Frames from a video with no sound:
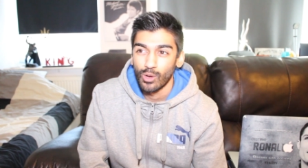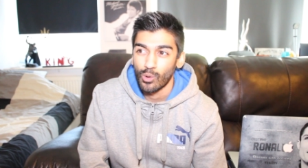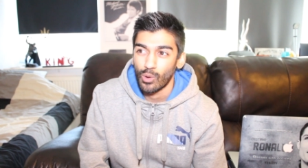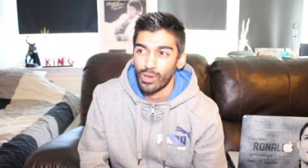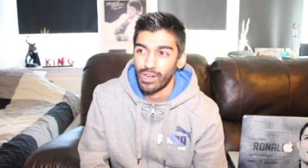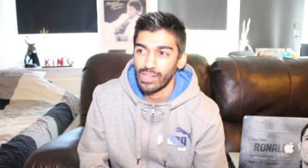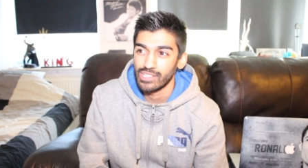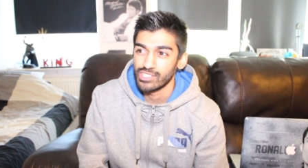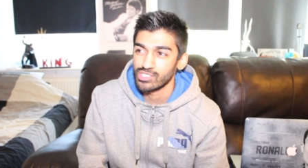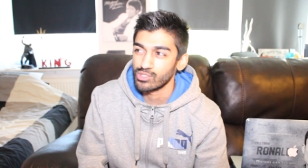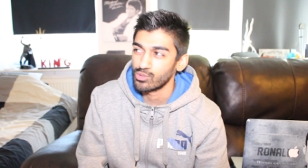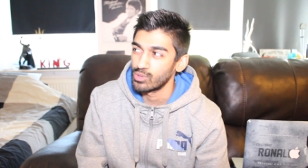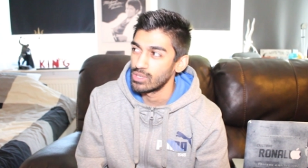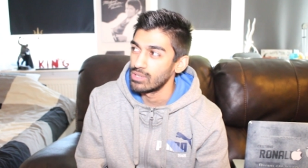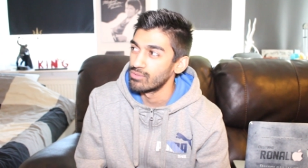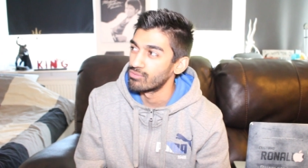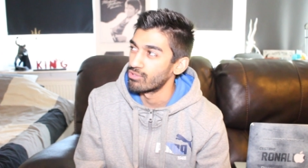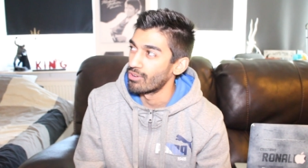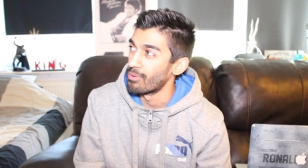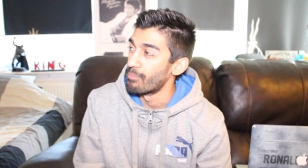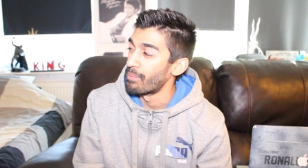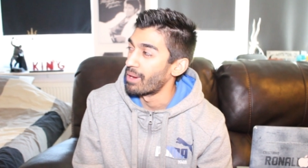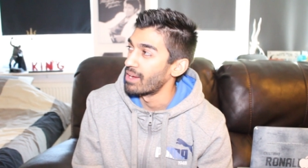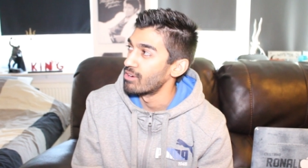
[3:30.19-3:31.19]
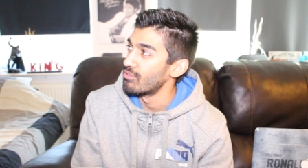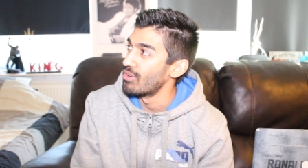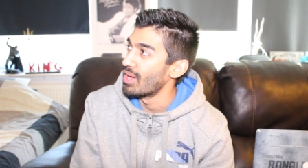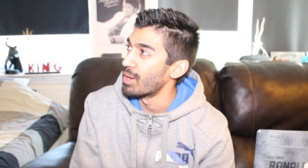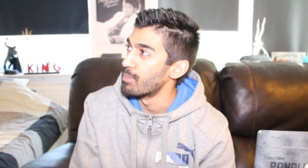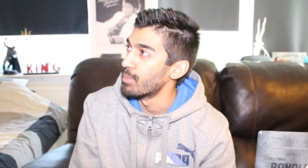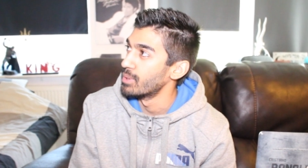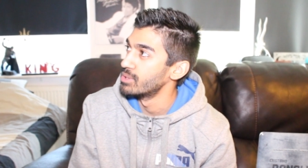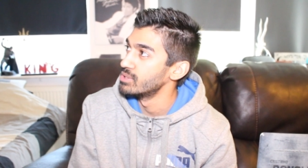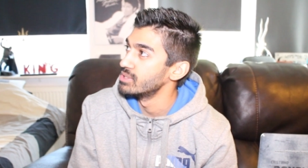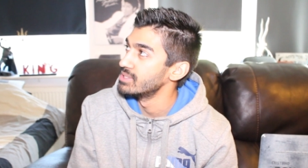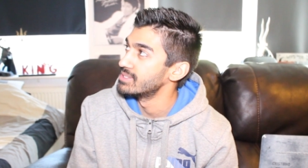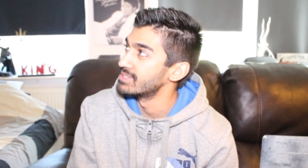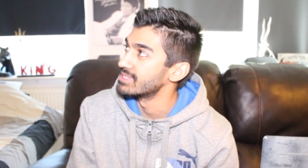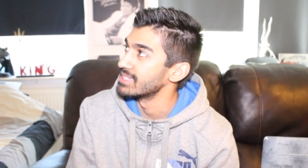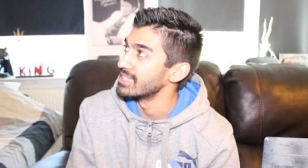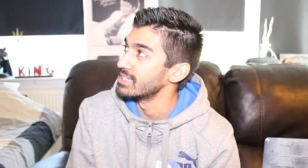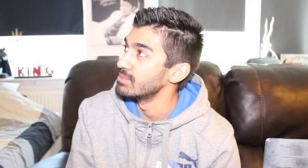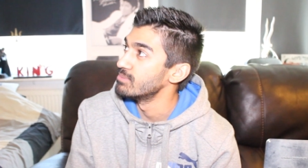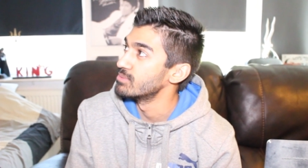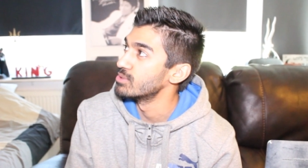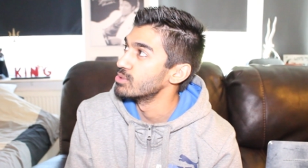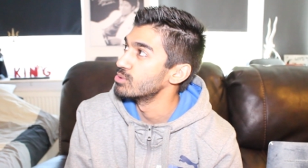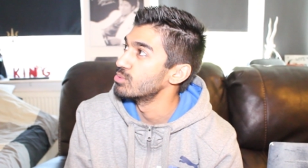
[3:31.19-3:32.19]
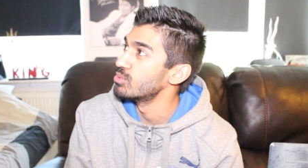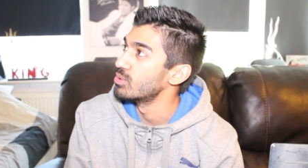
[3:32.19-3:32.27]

when I screamed for my Real Madrid team to